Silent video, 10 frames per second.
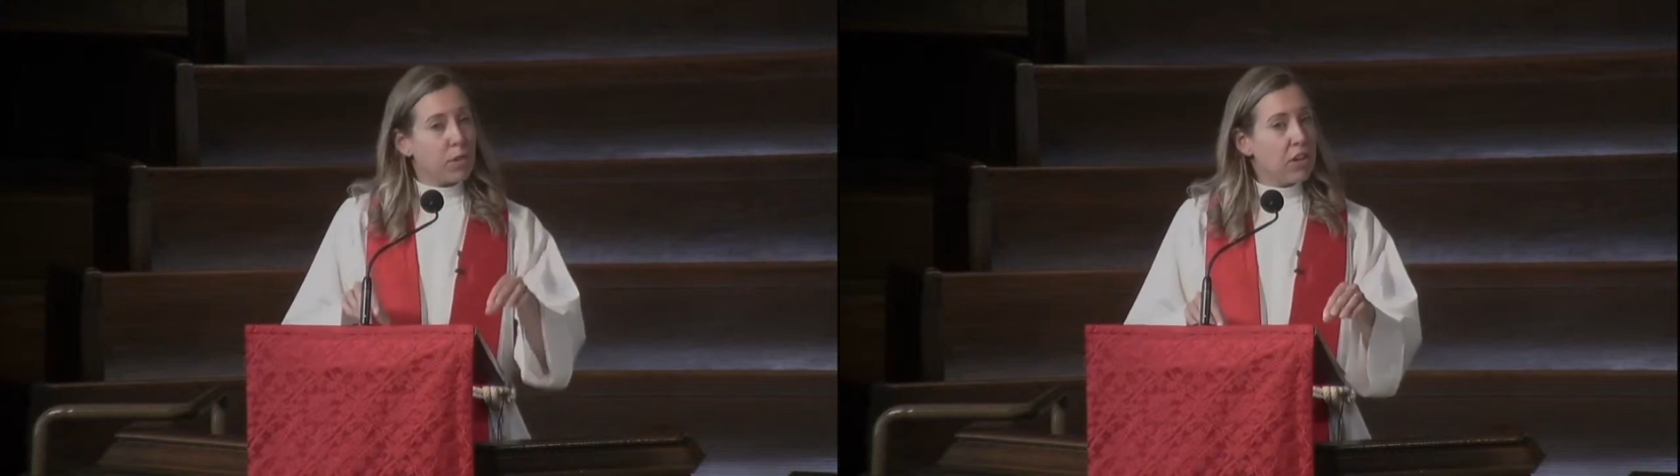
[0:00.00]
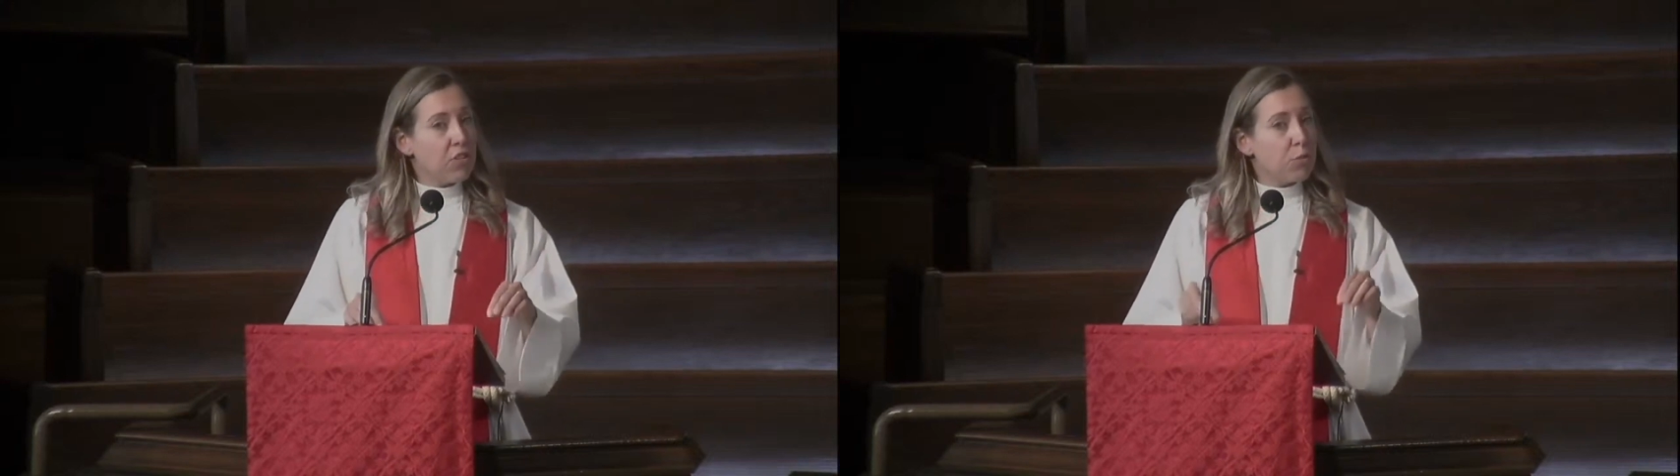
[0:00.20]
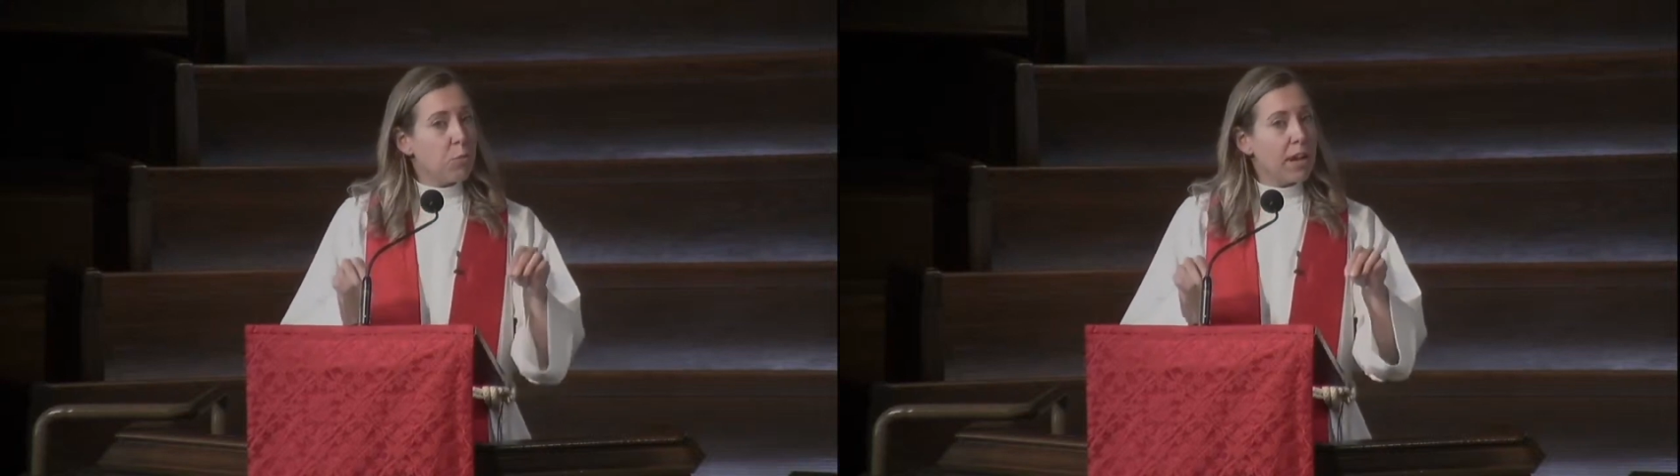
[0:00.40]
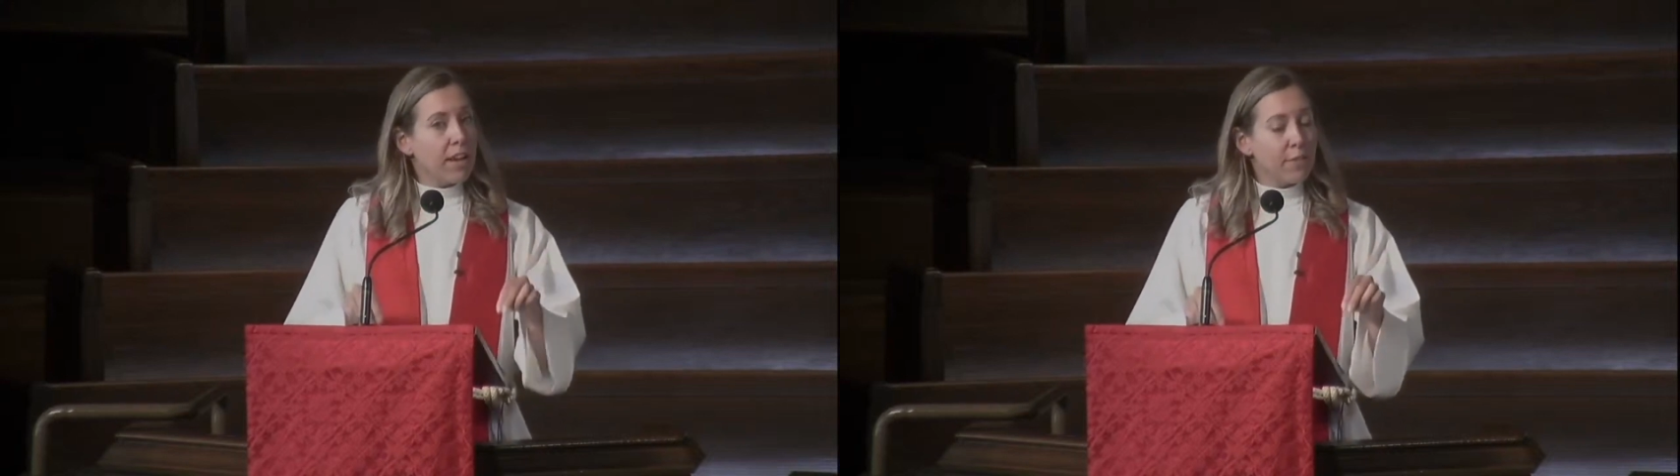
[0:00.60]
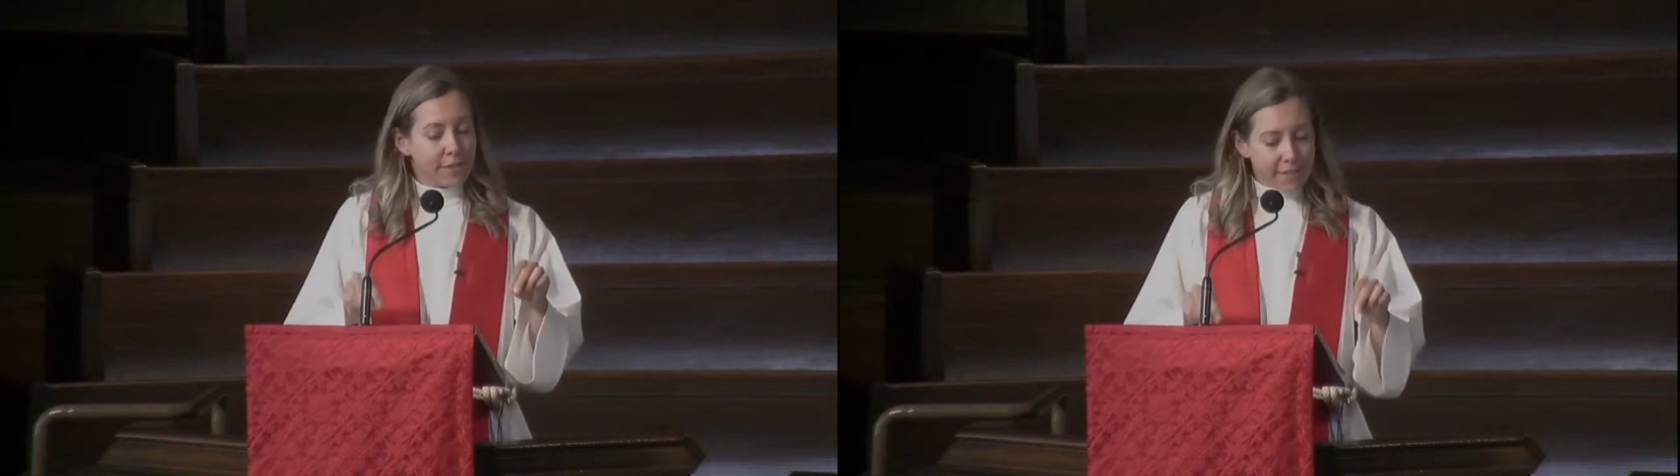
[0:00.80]
preach
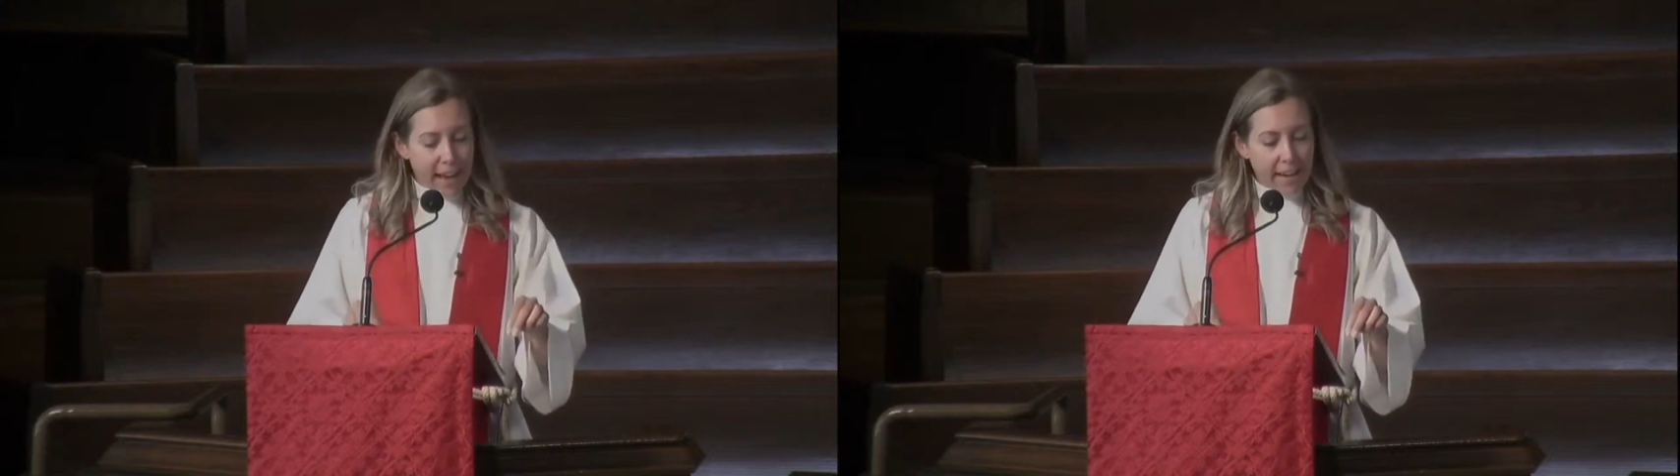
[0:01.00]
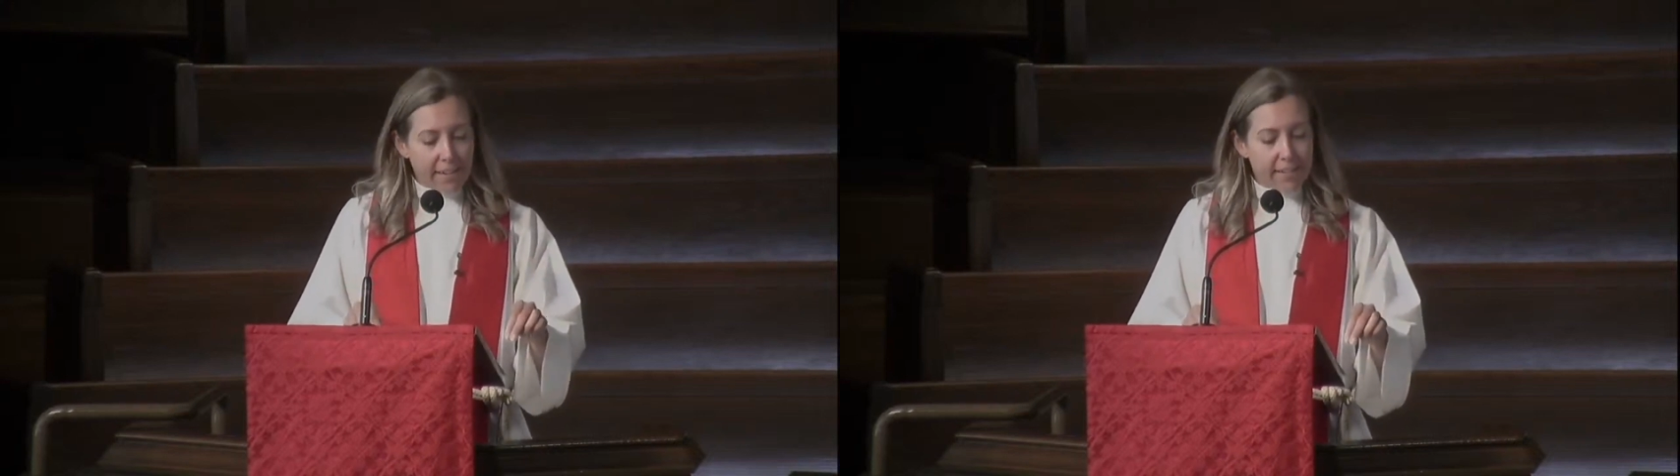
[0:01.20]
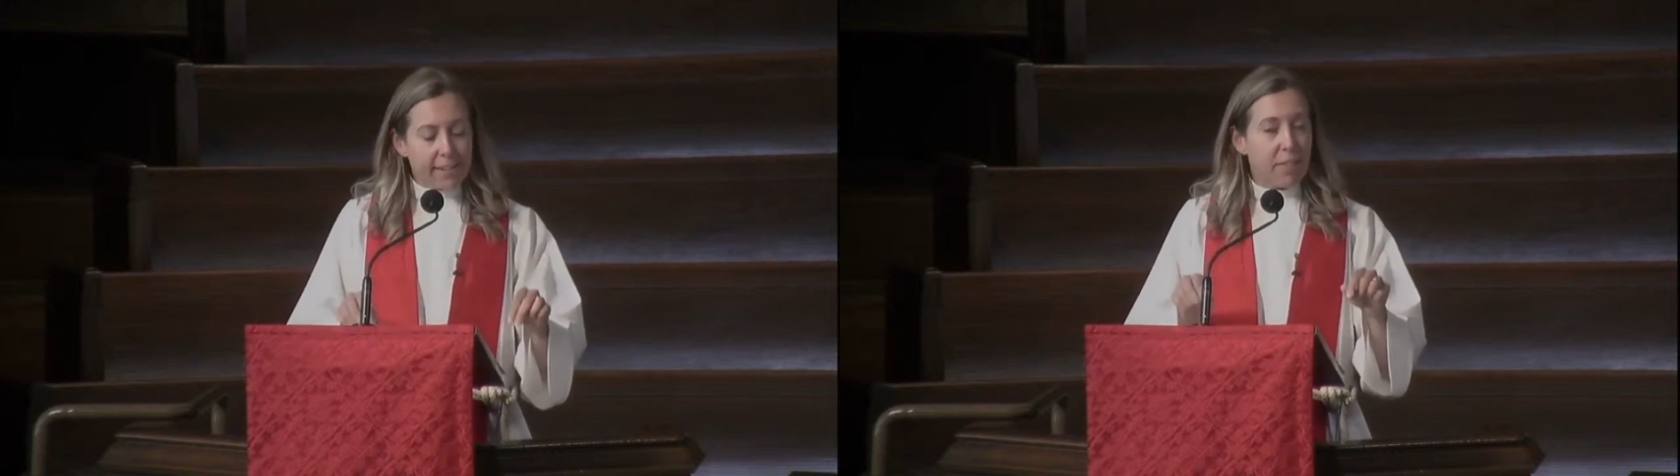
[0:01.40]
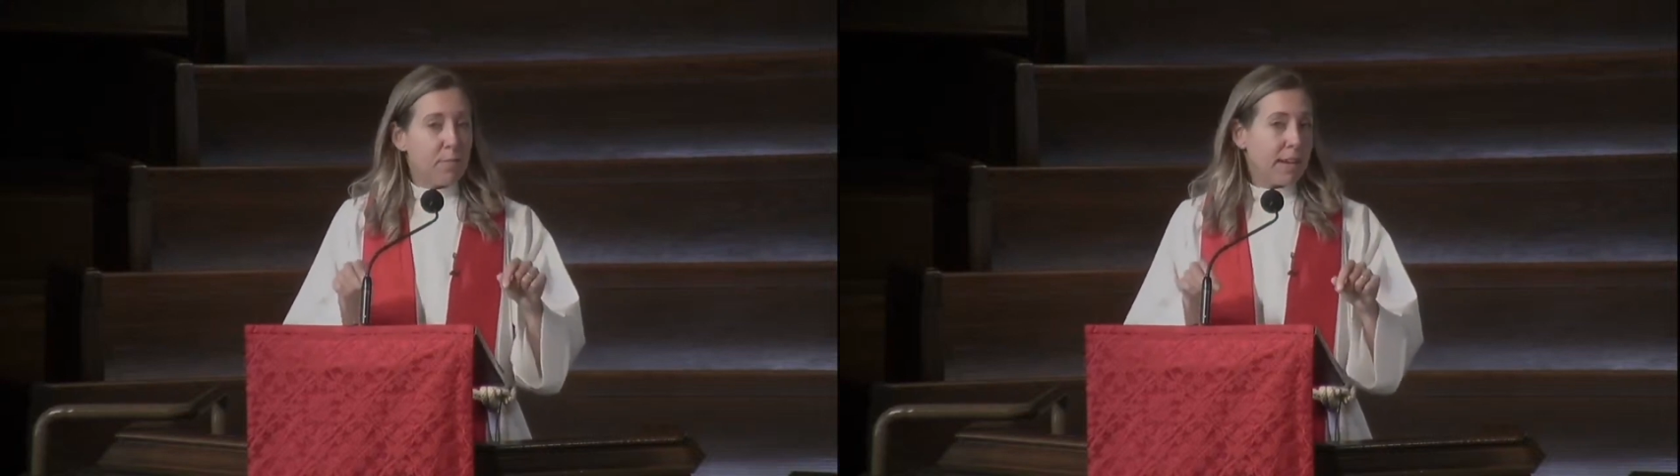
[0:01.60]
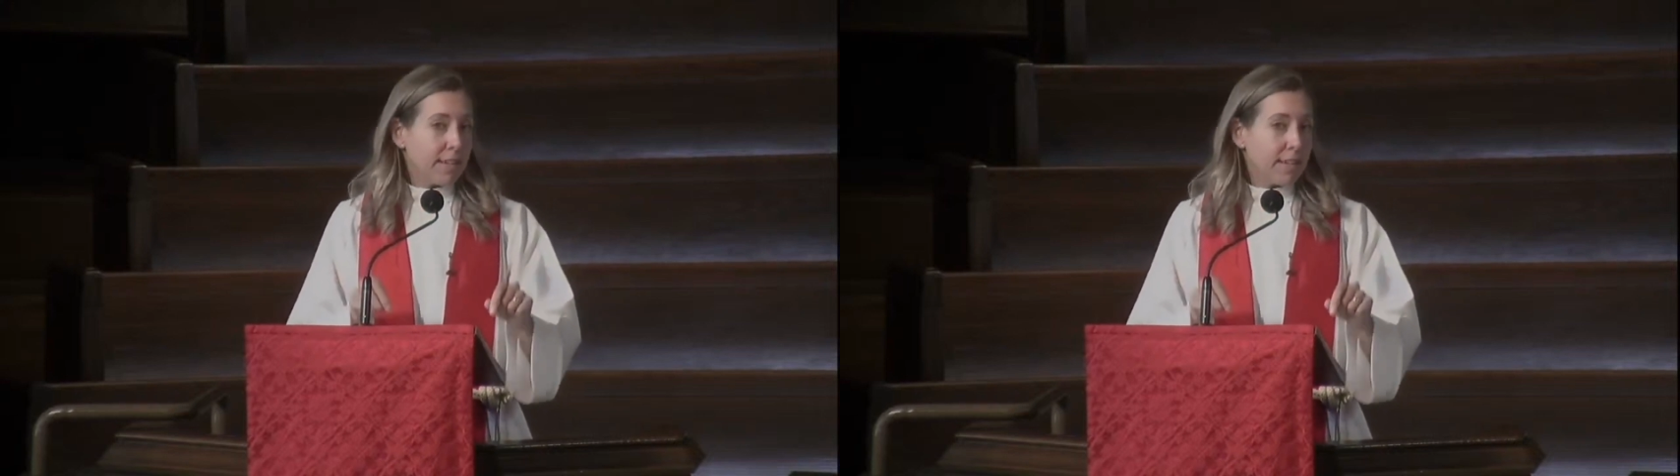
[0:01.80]
whatever texts have been